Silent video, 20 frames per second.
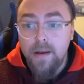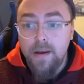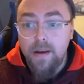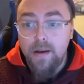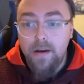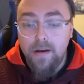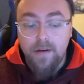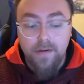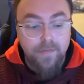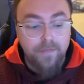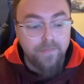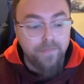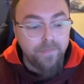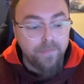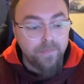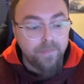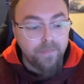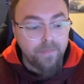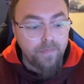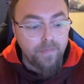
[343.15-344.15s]
Uh,
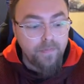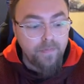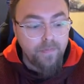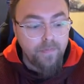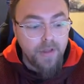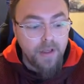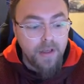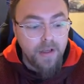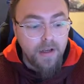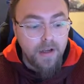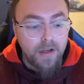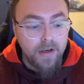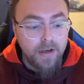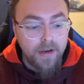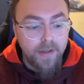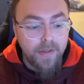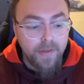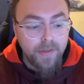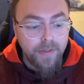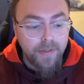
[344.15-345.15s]

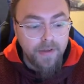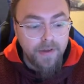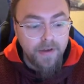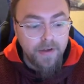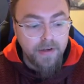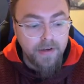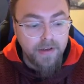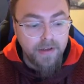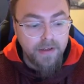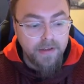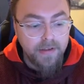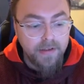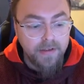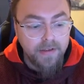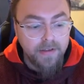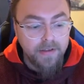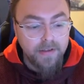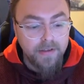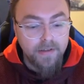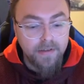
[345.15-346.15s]
Another thing
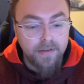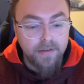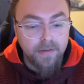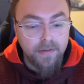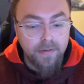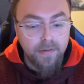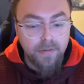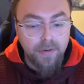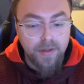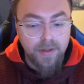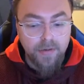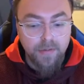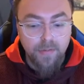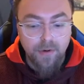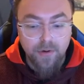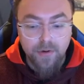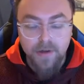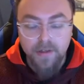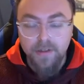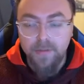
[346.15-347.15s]
is with the
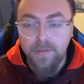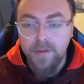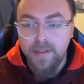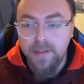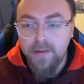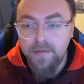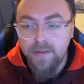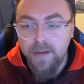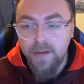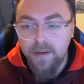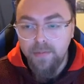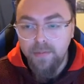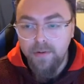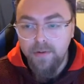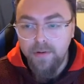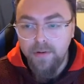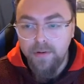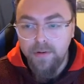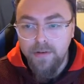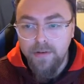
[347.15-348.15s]
more expensive
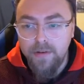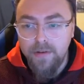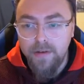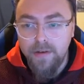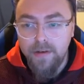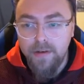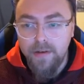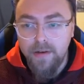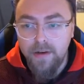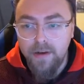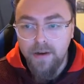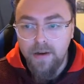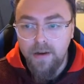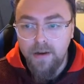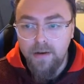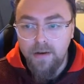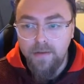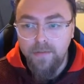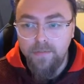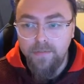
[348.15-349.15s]
keyboards,
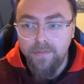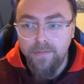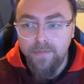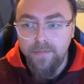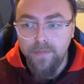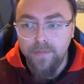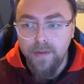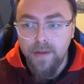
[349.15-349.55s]
um,